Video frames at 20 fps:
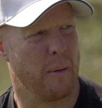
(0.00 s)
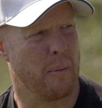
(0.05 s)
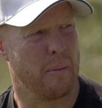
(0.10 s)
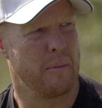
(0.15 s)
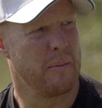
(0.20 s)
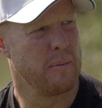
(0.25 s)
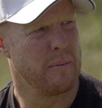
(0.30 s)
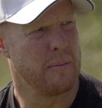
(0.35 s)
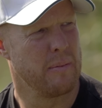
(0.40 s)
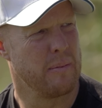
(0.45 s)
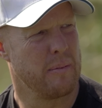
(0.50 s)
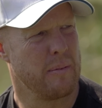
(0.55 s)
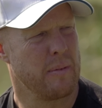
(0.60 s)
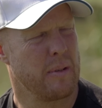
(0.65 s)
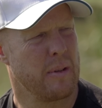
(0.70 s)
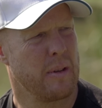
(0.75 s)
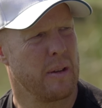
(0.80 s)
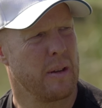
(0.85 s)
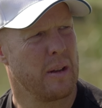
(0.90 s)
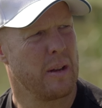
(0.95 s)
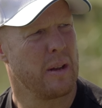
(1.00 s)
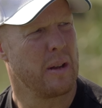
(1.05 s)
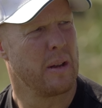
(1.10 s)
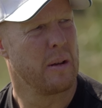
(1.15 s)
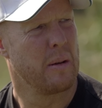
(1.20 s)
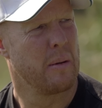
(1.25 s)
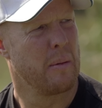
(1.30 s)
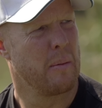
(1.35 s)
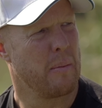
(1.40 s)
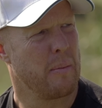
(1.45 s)
that there. Too deep. But 10
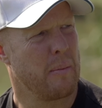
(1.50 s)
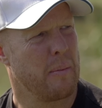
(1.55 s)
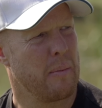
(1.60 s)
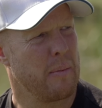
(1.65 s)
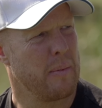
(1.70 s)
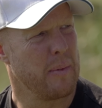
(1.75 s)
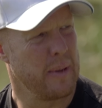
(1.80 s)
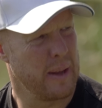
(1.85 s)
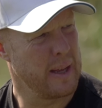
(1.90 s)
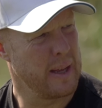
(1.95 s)
foot, I thought, well, it